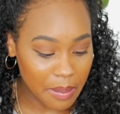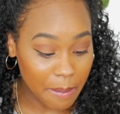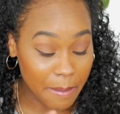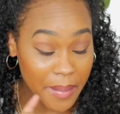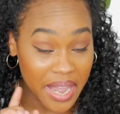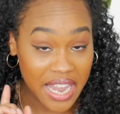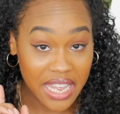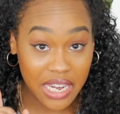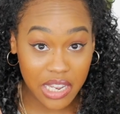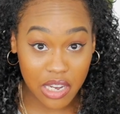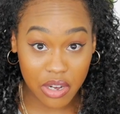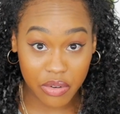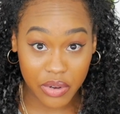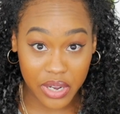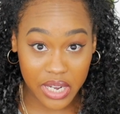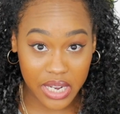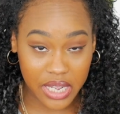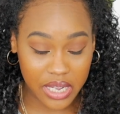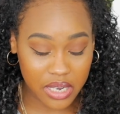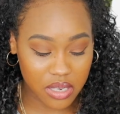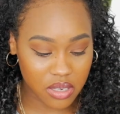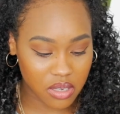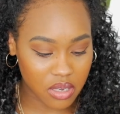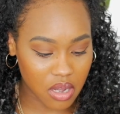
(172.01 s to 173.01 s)
main
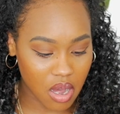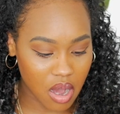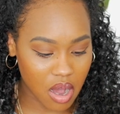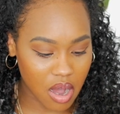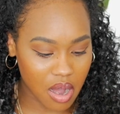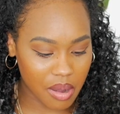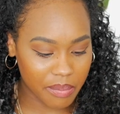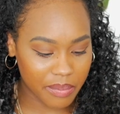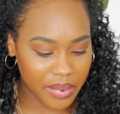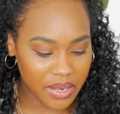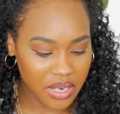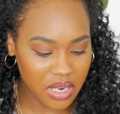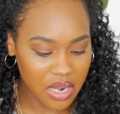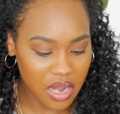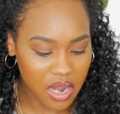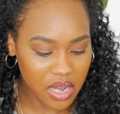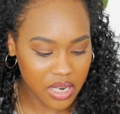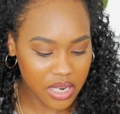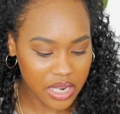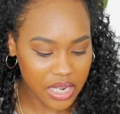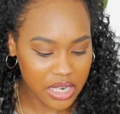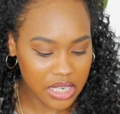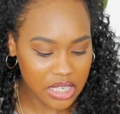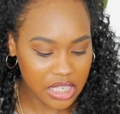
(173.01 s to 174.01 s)
ingredients are
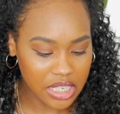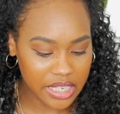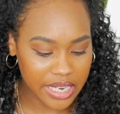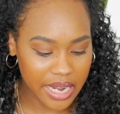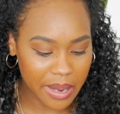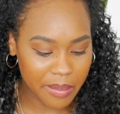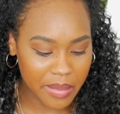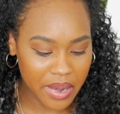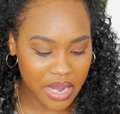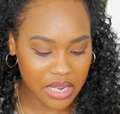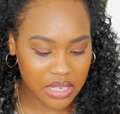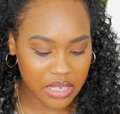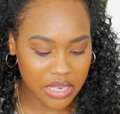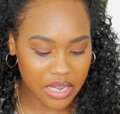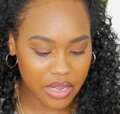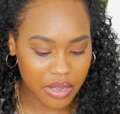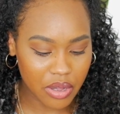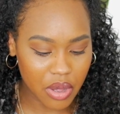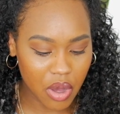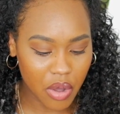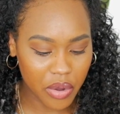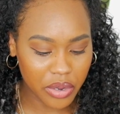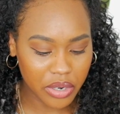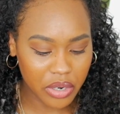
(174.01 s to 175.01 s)
banana, shea butter,
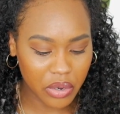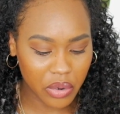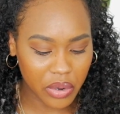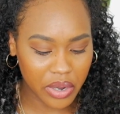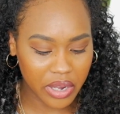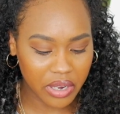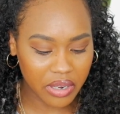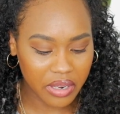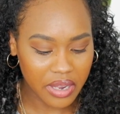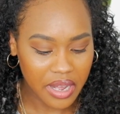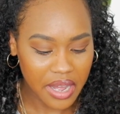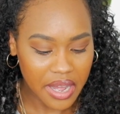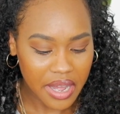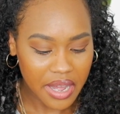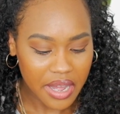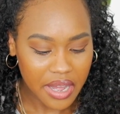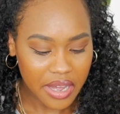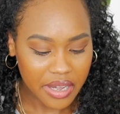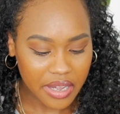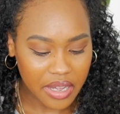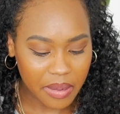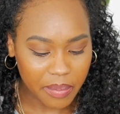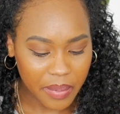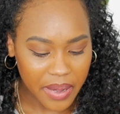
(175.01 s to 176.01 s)
coconut oil,
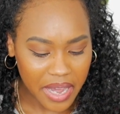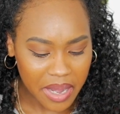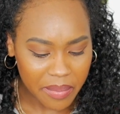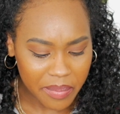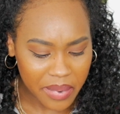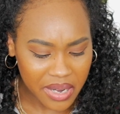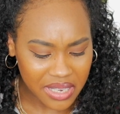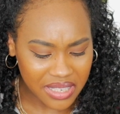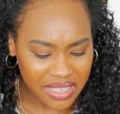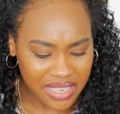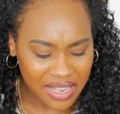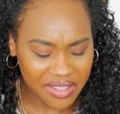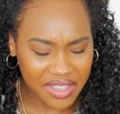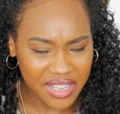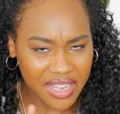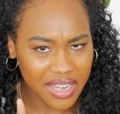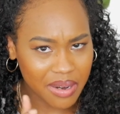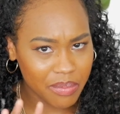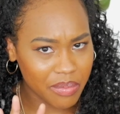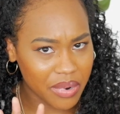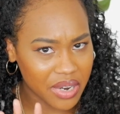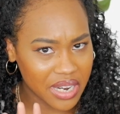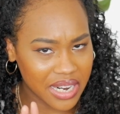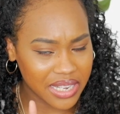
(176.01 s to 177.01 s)
cacao butter, I think
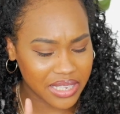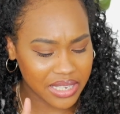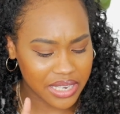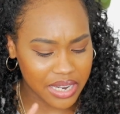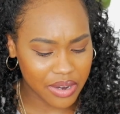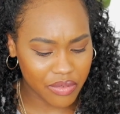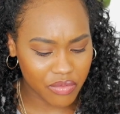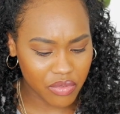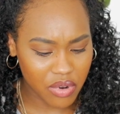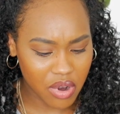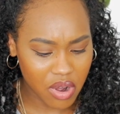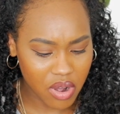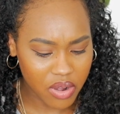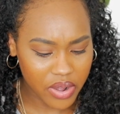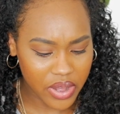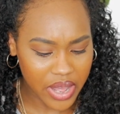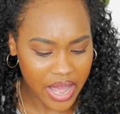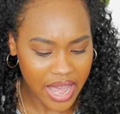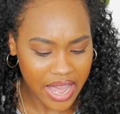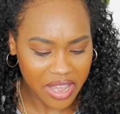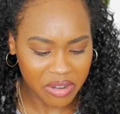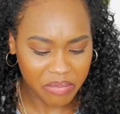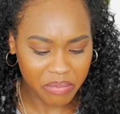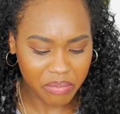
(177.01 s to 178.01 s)
I'm pronouncing that wrong,
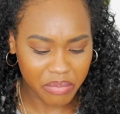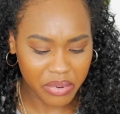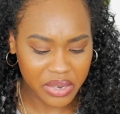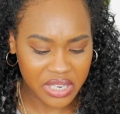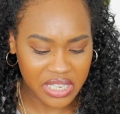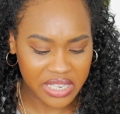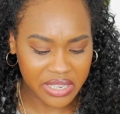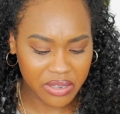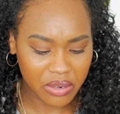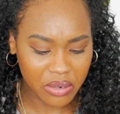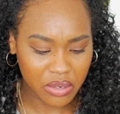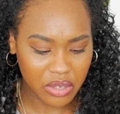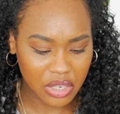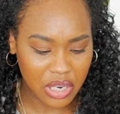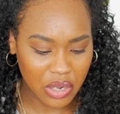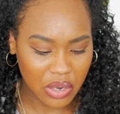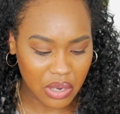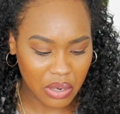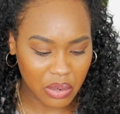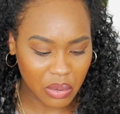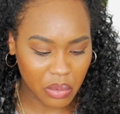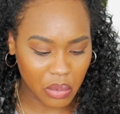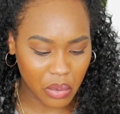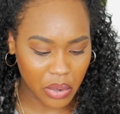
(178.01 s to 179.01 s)
and Brazil
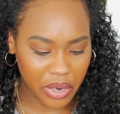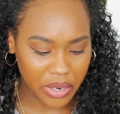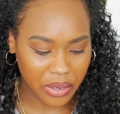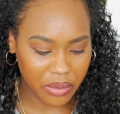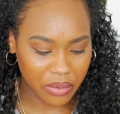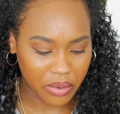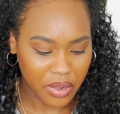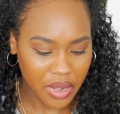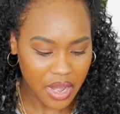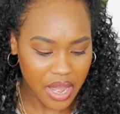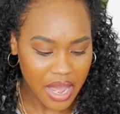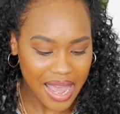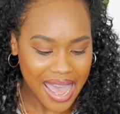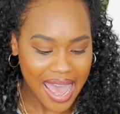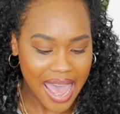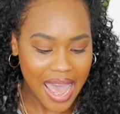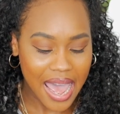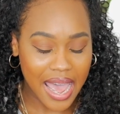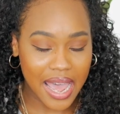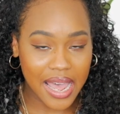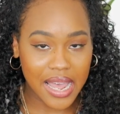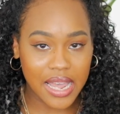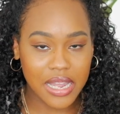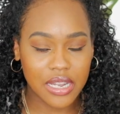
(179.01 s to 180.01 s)
nut oil.
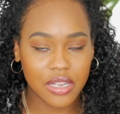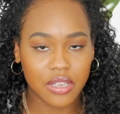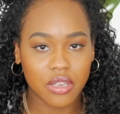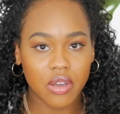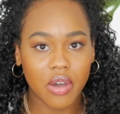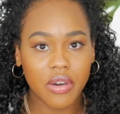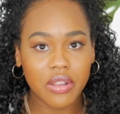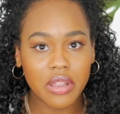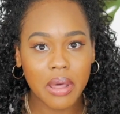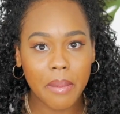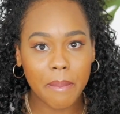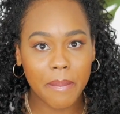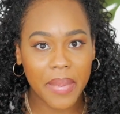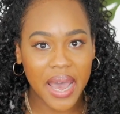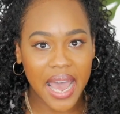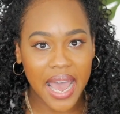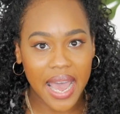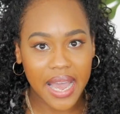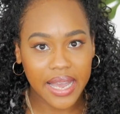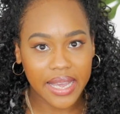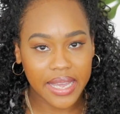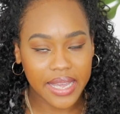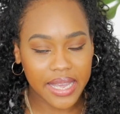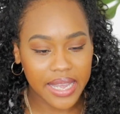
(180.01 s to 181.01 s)
And on the
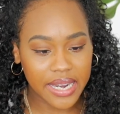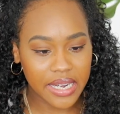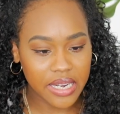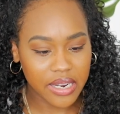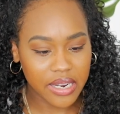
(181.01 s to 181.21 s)
back, it